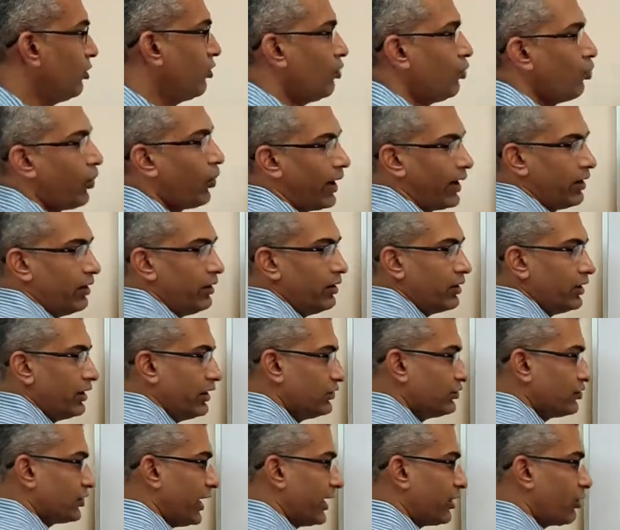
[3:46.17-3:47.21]
1
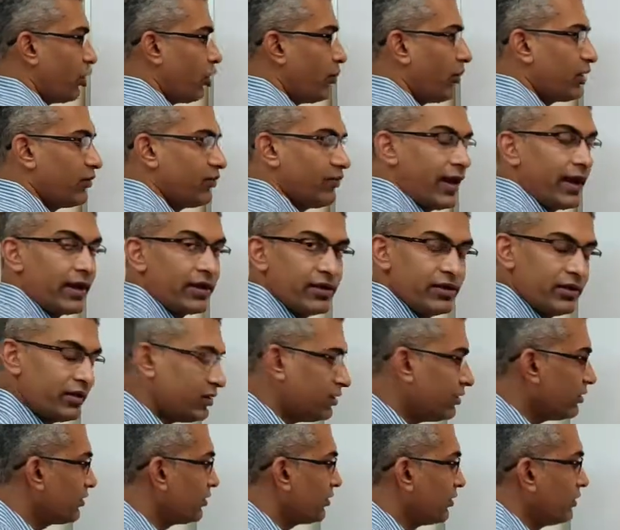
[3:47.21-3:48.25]
is a common factor,
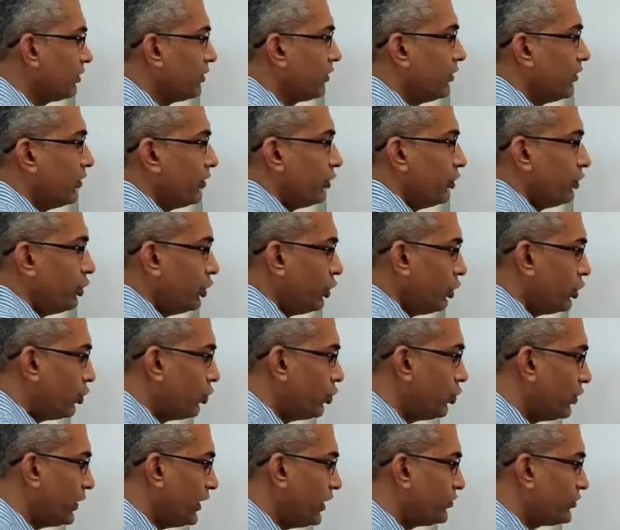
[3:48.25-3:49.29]

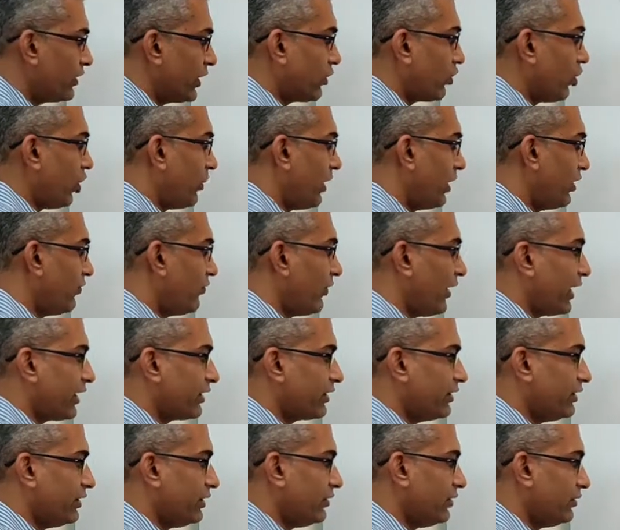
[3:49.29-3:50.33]
2 is a common
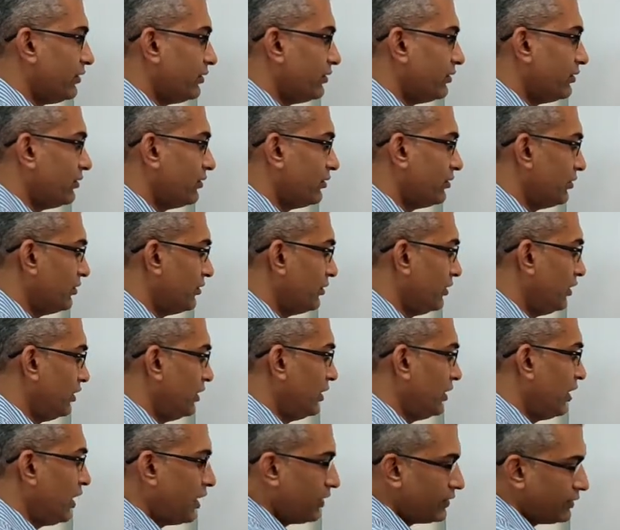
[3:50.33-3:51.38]
factor,
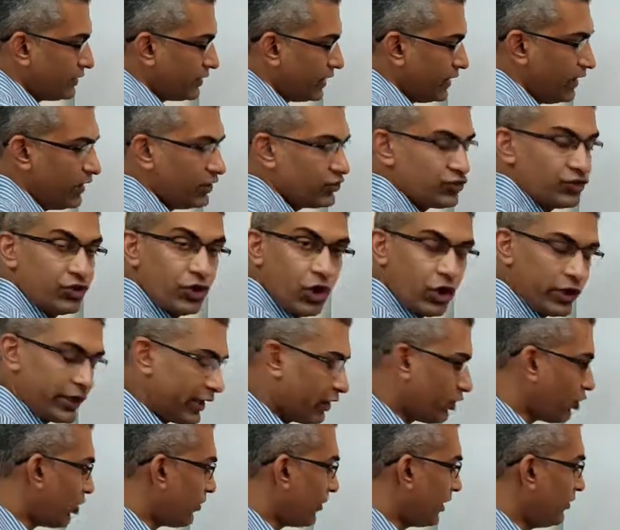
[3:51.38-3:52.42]
3 is not a
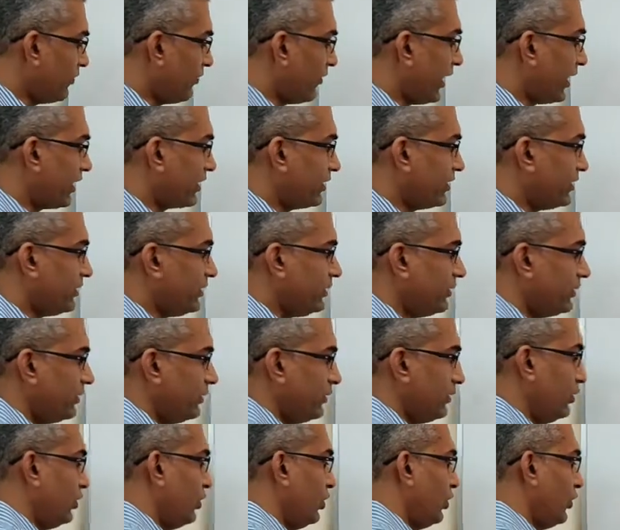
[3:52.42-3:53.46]
common factor,
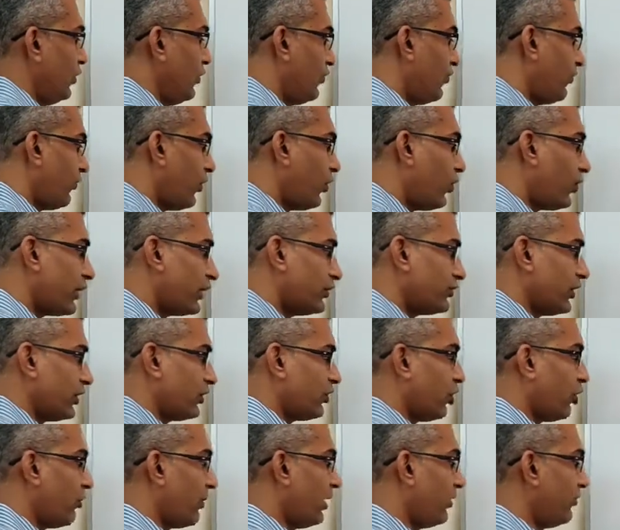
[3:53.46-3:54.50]
4 is a
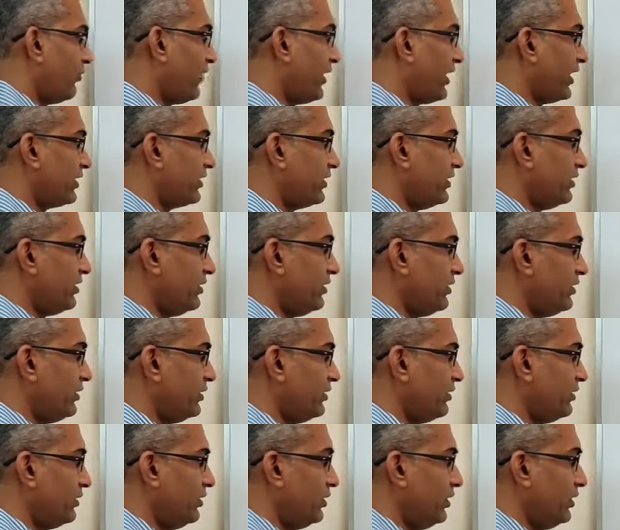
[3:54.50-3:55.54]
common factor,
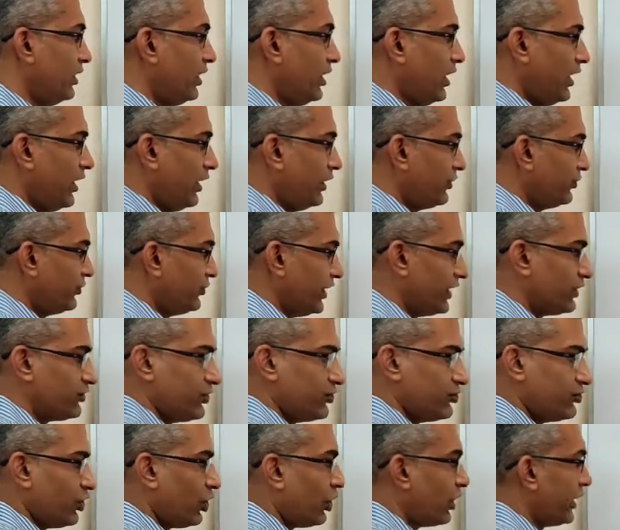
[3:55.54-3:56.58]
6
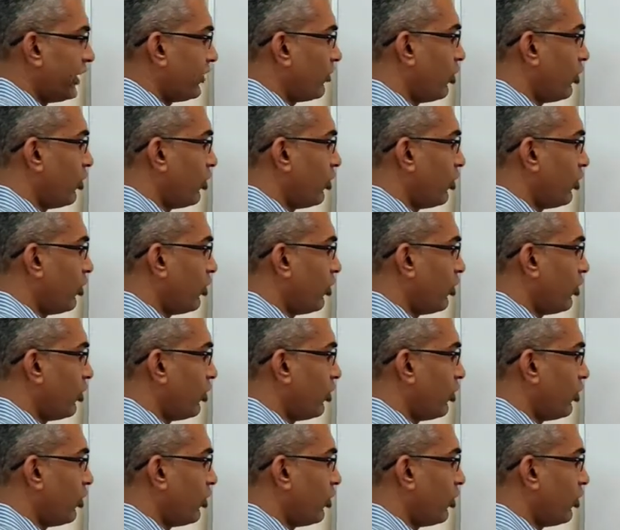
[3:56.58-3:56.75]
is not a